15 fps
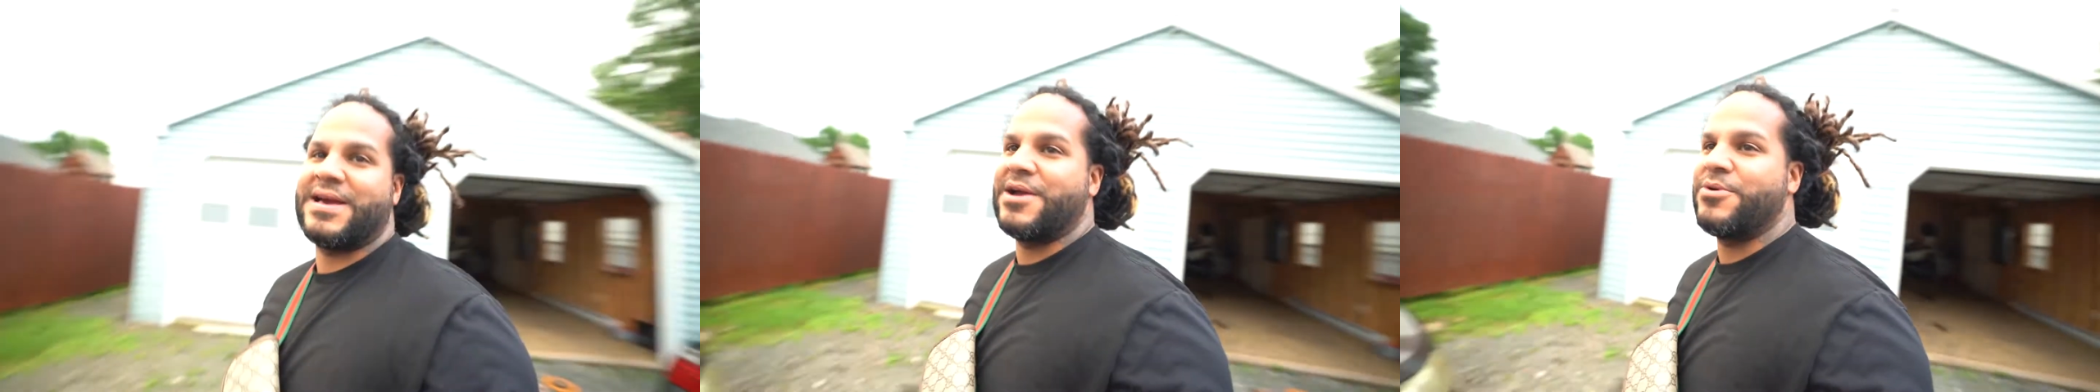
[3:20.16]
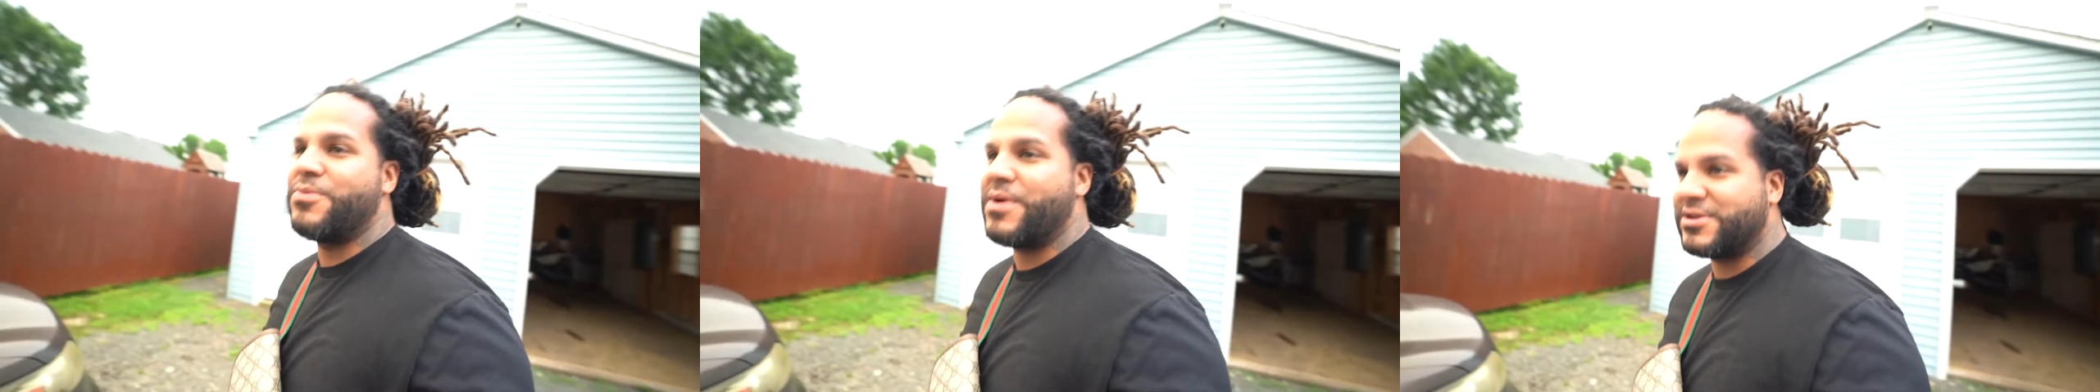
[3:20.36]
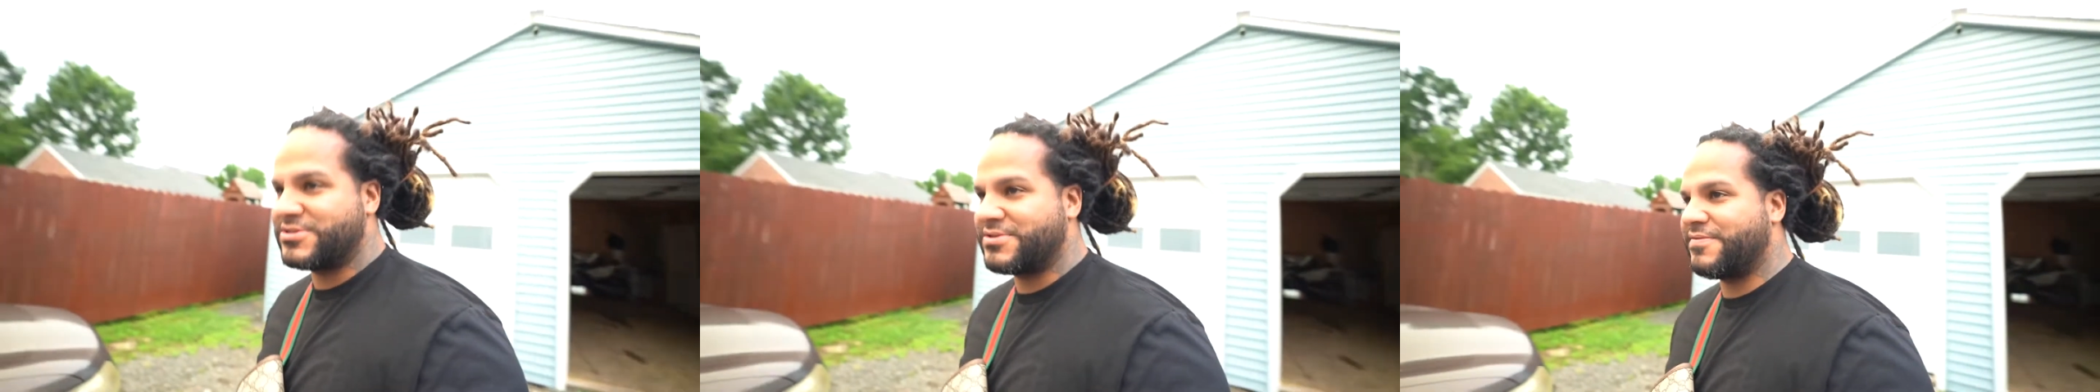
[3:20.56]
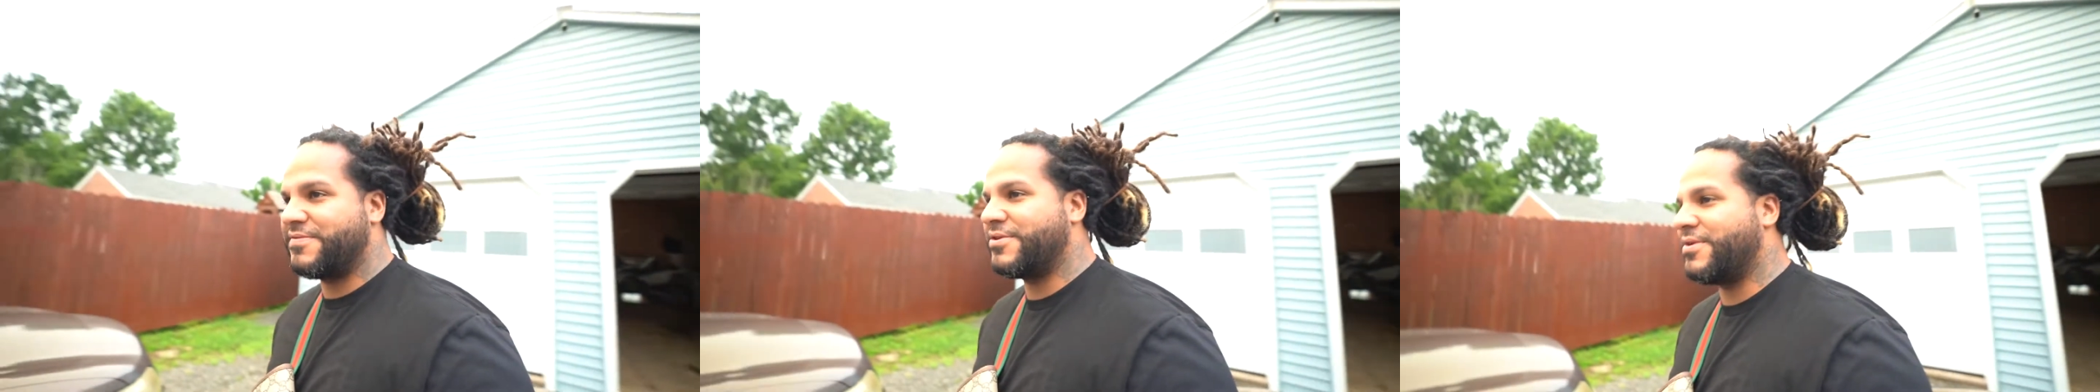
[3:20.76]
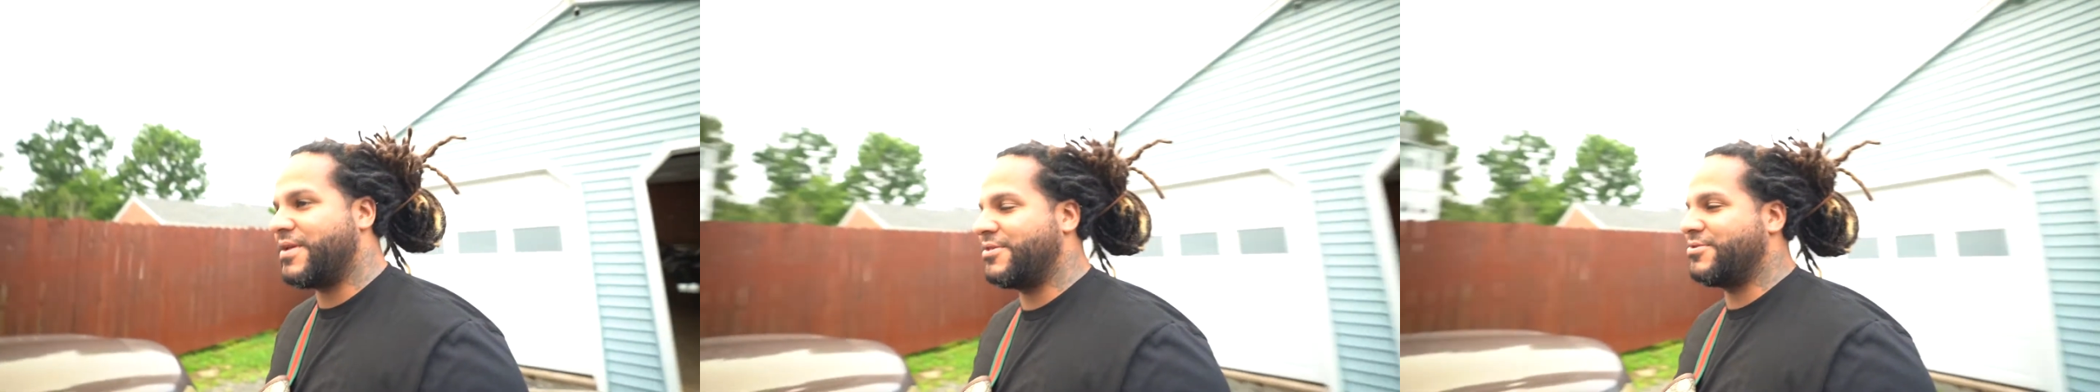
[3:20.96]
I watched the
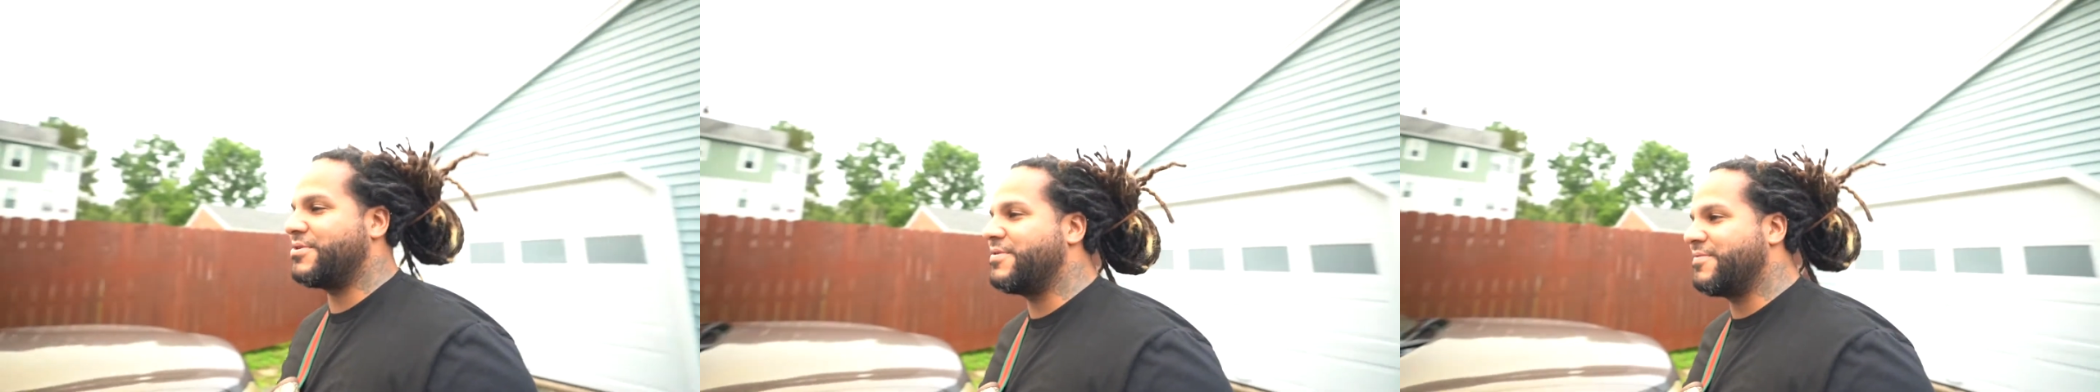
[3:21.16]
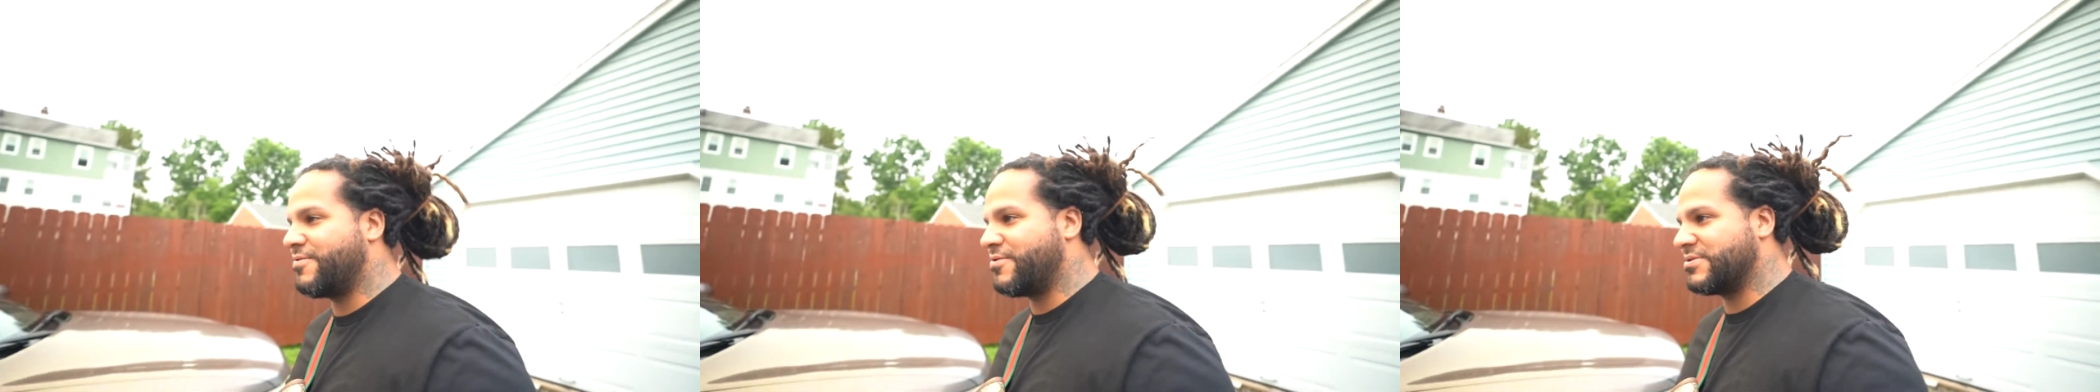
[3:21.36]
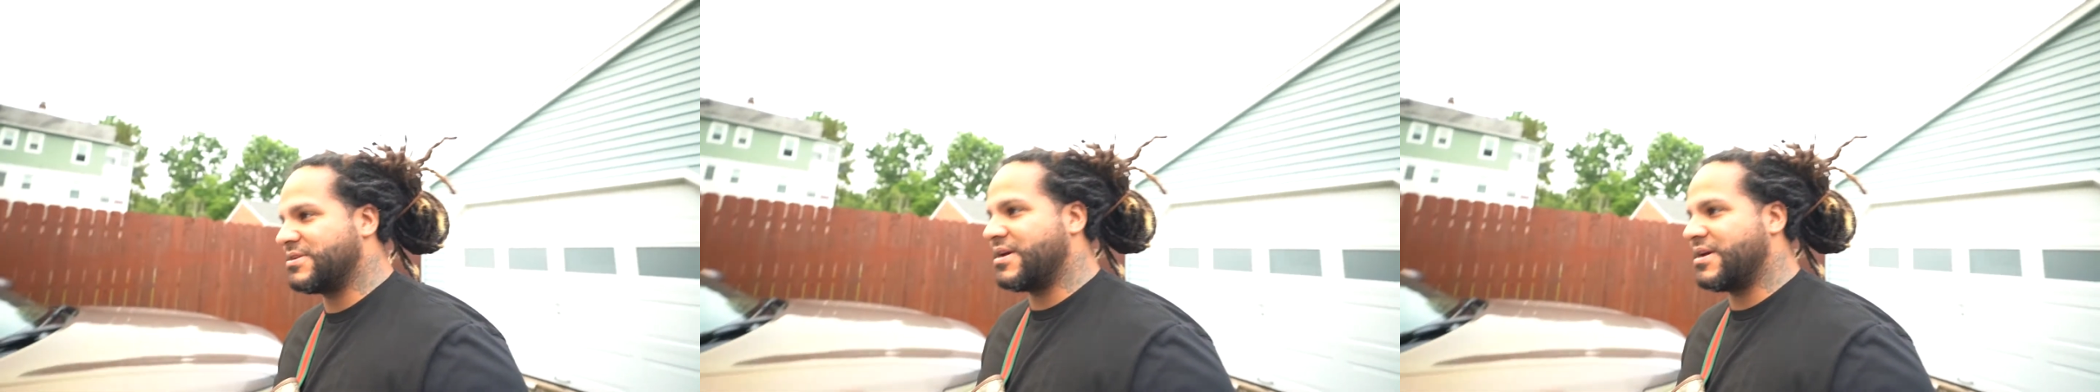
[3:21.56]
video like three or four